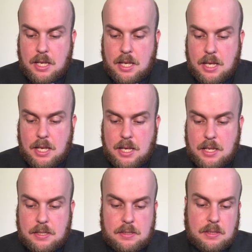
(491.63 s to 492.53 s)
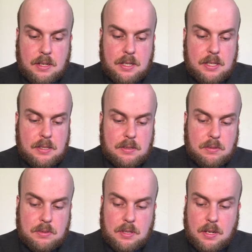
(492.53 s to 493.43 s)
And so this is
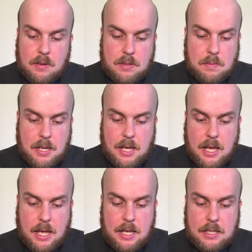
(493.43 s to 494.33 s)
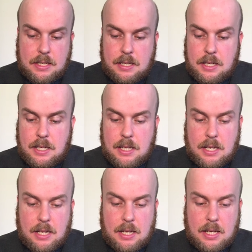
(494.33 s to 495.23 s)
also going to be at
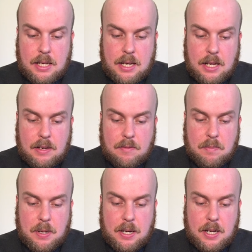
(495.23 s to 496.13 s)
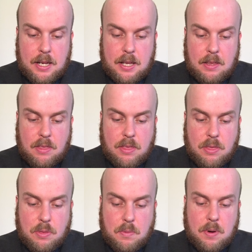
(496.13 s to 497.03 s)
-pi
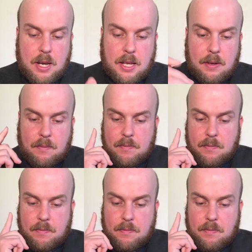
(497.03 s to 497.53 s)
3.